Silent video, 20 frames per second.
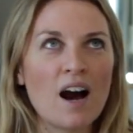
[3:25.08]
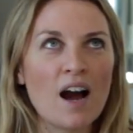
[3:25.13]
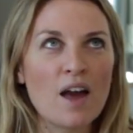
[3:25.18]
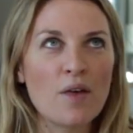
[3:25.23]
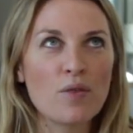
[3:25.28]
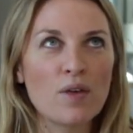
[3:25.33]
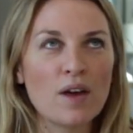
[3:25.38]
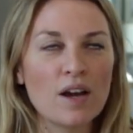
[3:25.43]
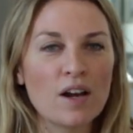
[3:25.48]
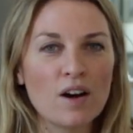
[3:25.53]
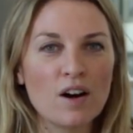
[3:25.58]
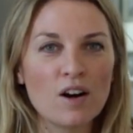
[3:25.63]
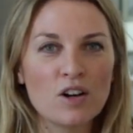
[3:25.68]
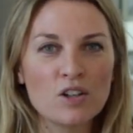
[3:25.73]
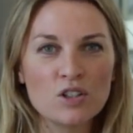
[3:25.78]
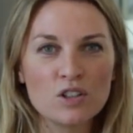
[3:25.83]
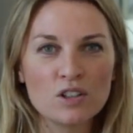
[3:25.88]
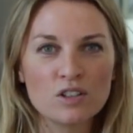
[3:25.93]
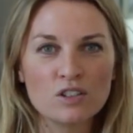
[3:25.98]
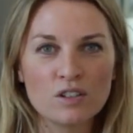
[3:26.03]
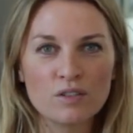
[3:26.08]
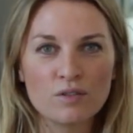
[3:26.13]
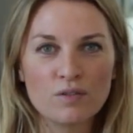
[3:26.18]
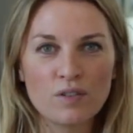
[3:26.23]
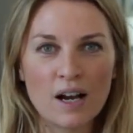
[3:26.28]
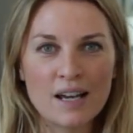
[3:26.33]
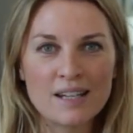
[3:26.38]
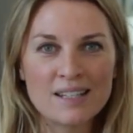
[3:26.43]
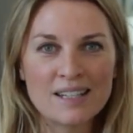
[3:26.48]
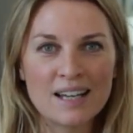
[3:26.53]
I think our children
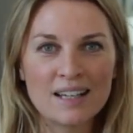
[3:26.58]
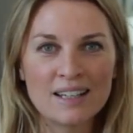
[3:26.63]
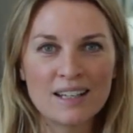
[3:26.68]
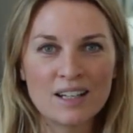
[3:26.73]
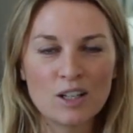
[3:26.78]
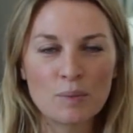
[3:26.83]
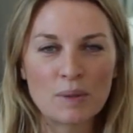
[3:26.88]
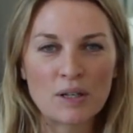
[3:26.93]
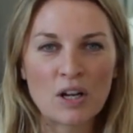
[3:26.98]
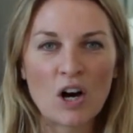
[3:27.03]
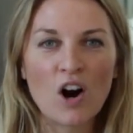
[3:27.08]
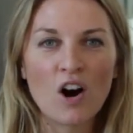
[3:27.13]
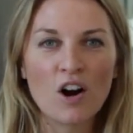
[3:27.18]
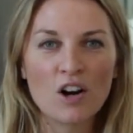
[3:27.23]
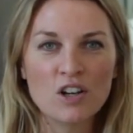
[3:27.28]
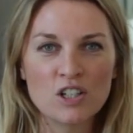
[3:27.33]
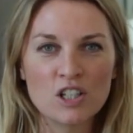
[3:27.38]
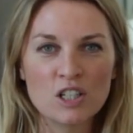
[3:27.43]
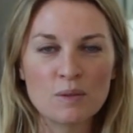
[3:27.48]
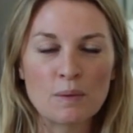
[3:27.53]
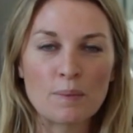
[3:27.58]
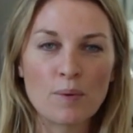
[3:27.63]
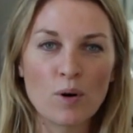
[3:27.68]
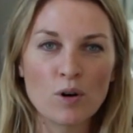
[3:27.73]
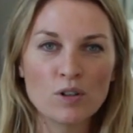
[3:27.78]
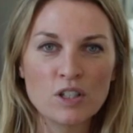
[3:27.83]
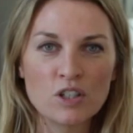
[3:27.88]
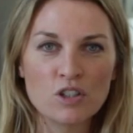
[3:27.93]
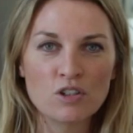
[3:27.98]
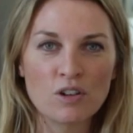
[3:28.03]
find it a little bit harder to be
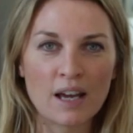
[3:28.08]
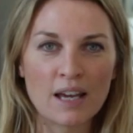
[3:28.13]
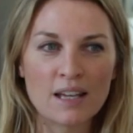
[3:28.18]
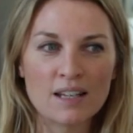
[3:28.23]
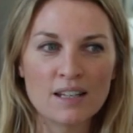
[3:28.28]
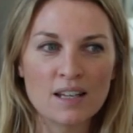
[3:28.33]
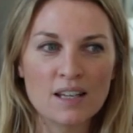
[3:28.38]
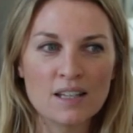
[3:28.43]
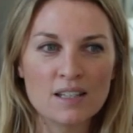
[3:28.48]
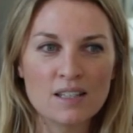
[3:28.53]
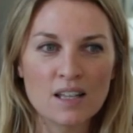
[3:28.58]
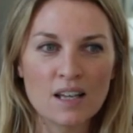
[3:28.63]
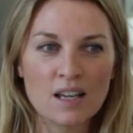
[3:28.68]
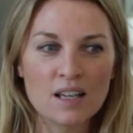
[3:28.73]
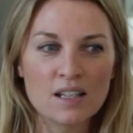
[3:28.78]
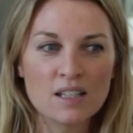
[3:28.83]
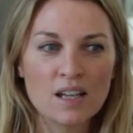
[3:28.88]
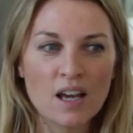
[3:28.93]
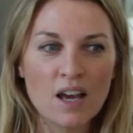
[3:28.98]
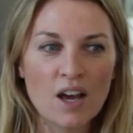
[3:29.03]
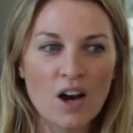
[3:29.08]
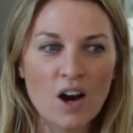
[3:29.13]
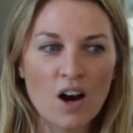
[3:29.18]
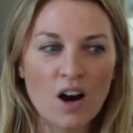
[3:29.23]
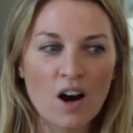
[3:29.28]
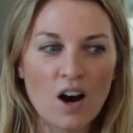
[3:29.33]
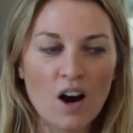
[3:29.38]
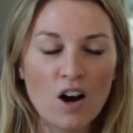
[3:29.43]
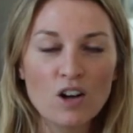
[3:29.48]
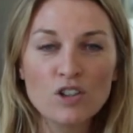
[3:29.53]
potty trained is that
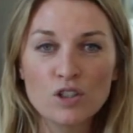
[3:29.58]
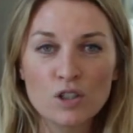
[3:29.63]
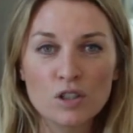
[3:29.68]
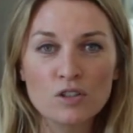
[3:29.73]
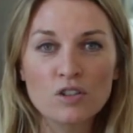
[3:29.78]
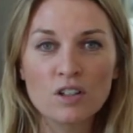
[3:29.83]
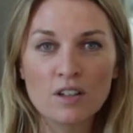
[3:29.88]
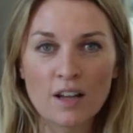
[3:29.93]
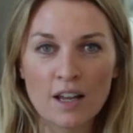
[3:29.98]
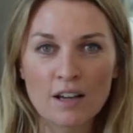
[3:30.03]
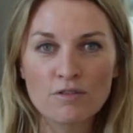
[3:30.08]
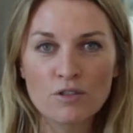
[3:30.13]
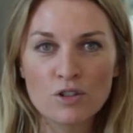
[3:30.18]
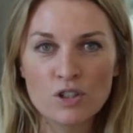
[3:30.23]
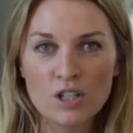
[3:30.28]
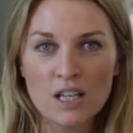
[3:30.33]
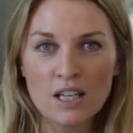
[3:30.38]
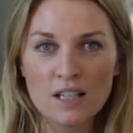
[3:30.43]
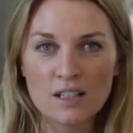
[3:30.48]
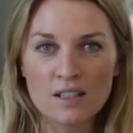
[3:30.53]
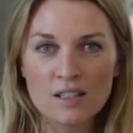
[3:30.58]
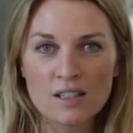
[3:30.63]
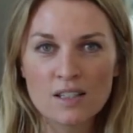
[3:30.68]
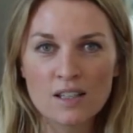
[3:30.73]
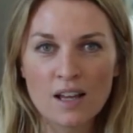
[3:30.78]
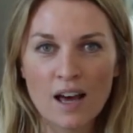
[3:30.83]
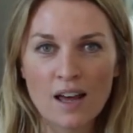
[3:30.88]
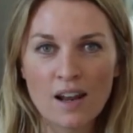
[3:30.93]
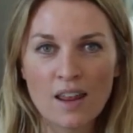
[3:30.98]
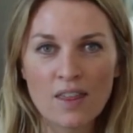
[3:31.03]
our children like routines,
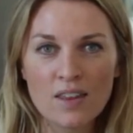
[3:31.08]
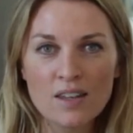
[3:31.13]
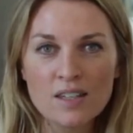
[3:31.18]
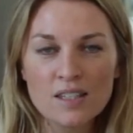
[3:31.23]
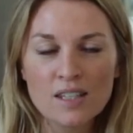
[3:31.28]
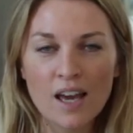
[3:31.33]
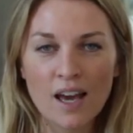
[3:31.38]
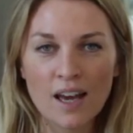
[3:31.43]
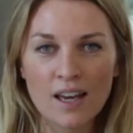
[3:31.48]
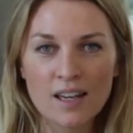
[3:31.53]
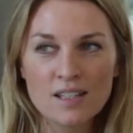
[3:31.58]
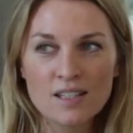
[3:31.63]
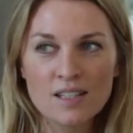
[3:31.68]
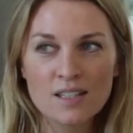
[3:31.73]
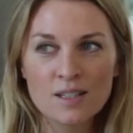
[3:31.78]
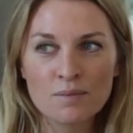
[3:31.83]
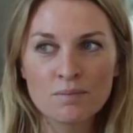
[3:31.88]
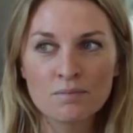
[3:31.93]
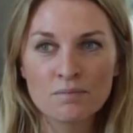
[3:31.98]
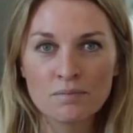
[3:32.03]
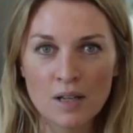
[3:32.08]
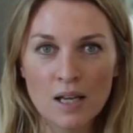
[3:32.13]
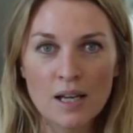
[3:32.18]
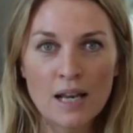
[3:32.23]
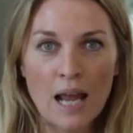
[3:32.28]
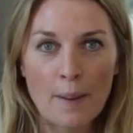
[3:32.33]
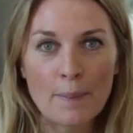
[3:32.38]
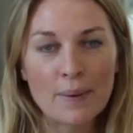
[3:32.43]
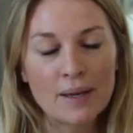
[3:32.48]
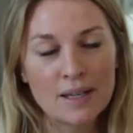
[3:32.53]
and in this case,
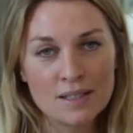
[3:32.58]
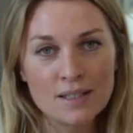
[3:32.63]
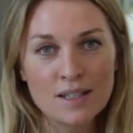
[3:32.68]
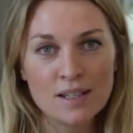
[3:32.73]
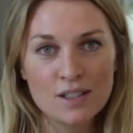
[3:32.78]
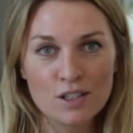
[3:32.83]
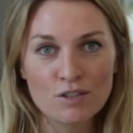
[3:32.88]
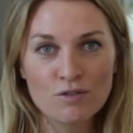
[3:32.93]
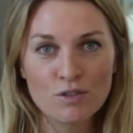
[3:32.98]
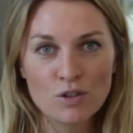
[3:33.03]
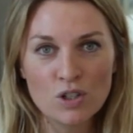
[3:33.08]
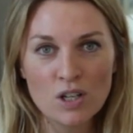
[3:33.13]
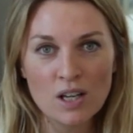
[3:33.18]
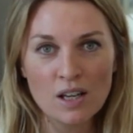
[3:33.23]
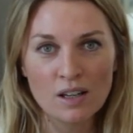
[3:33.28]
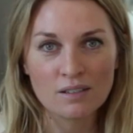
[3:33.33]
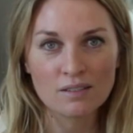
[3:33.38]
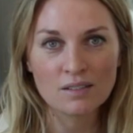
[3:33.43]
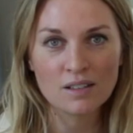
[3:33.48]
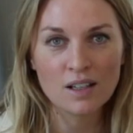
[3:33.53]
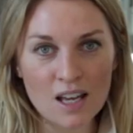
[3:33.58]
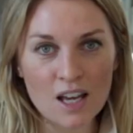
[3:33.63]
nappies is a routine.